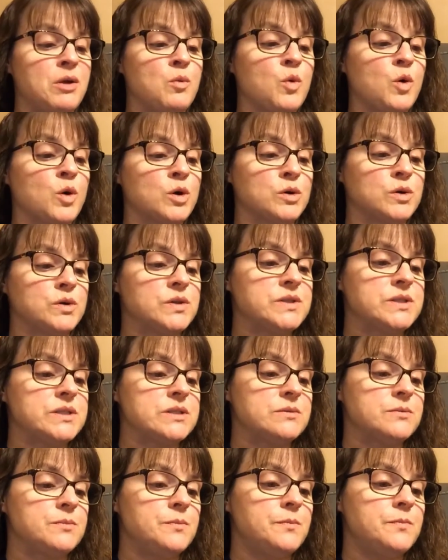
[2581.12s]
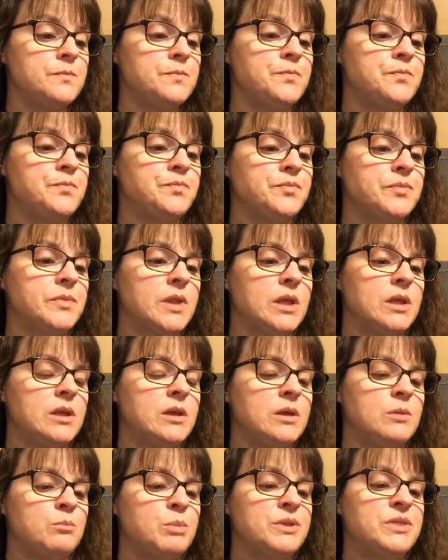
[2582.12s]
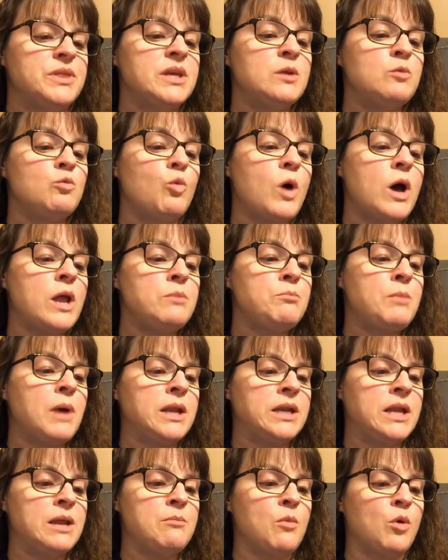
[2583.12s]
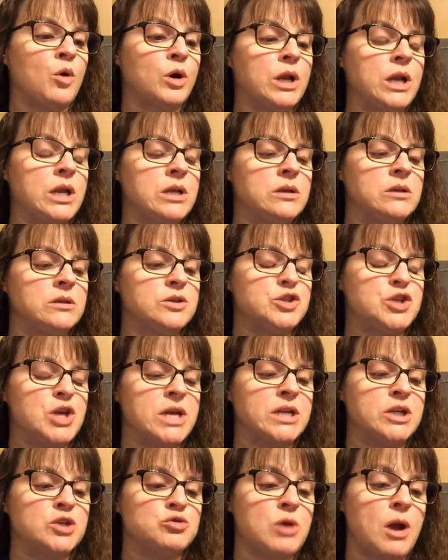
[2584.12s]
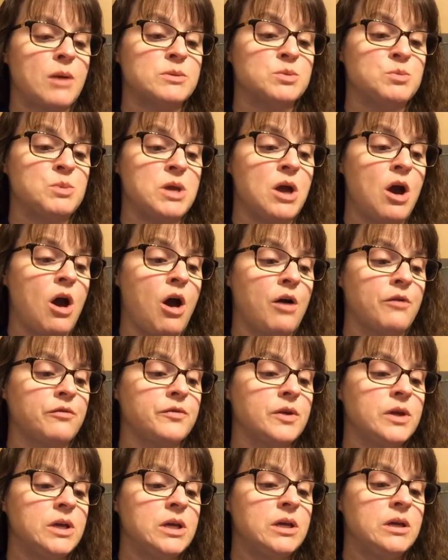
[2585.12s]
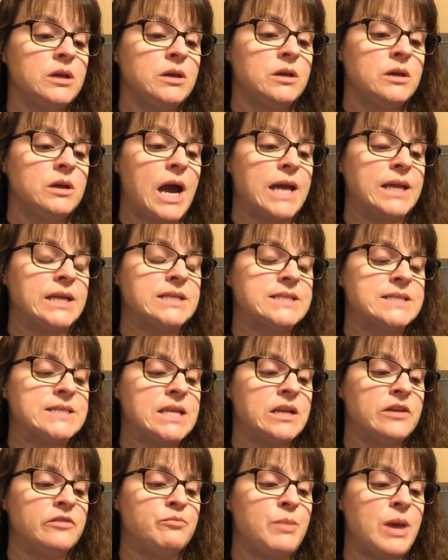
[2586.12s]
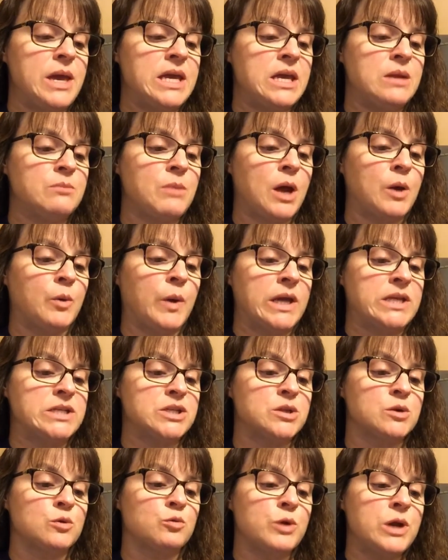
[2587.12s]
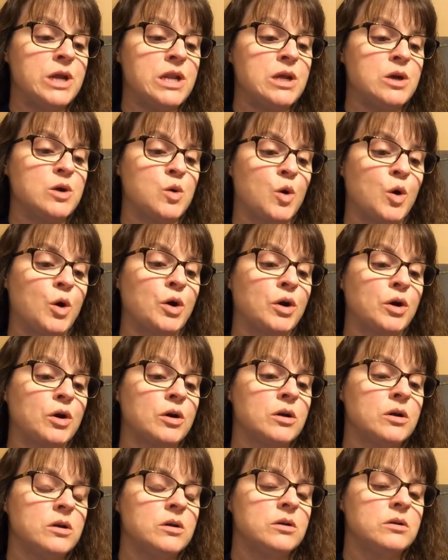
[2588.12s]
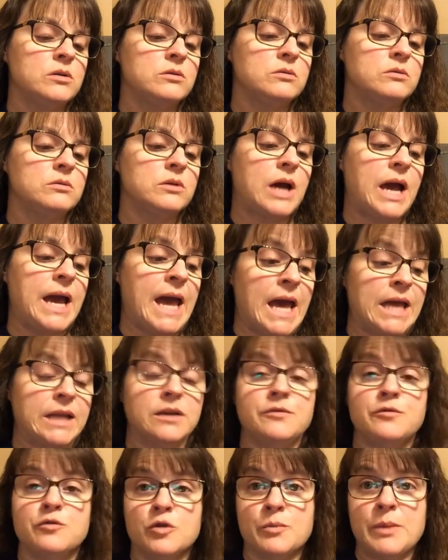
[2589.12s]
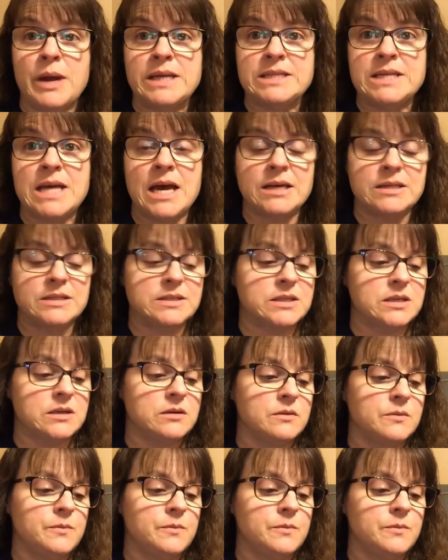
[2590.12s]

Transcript: worlds. But then one Monday morning, Jana dropped me off, and instead of making my way to the reading corner, I headed for my desk.